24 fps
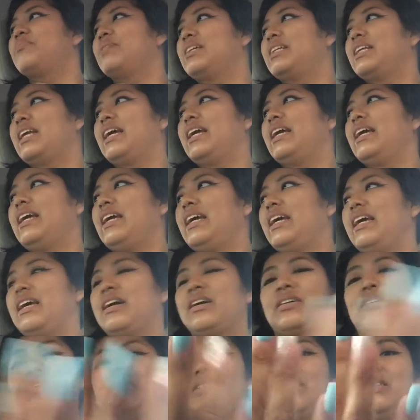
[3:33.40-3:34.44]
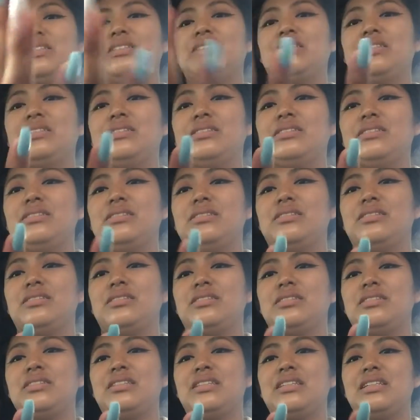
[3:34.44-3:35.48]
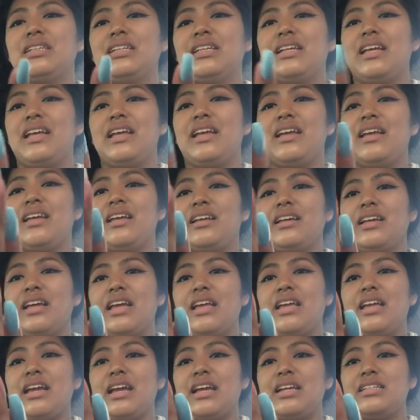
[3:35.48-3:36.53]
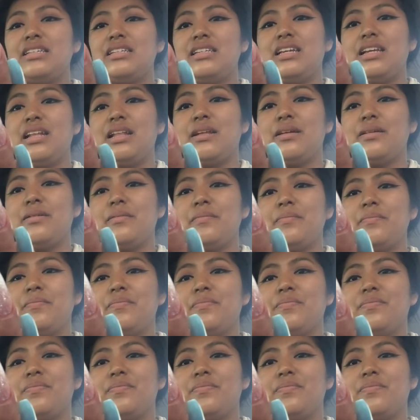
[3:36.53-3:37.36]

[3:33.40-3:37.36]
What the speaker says: my nails. Can you guys see them?